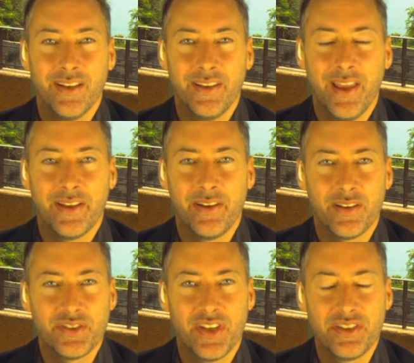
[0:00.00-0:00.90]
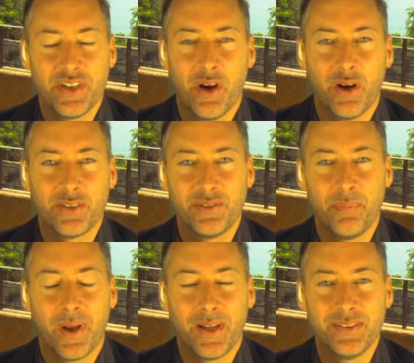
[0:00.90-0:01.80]
Yeah, not changing hearts
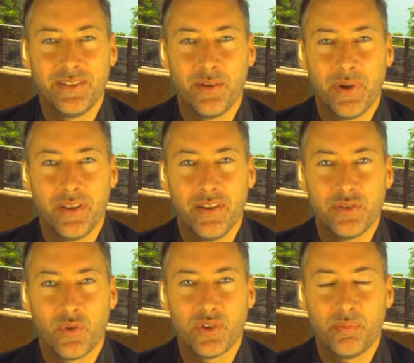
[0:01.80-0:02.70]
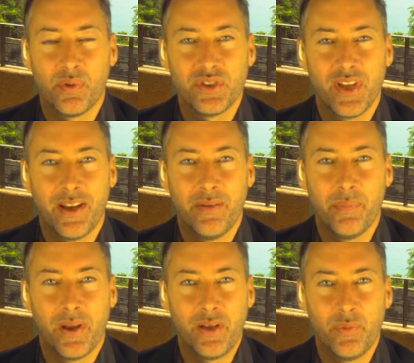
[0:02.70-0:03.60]
and minds in the way that George Bush had in
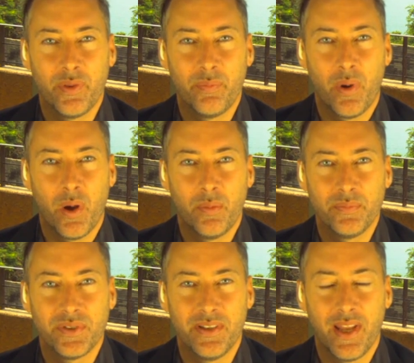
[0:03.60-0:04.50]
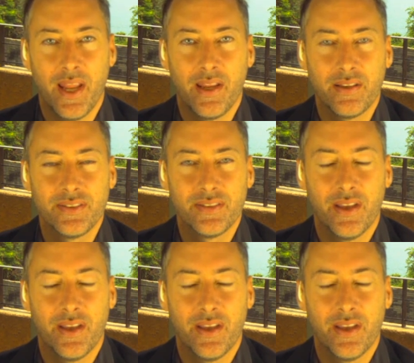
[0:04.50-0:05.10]
mind with bombs and tanks.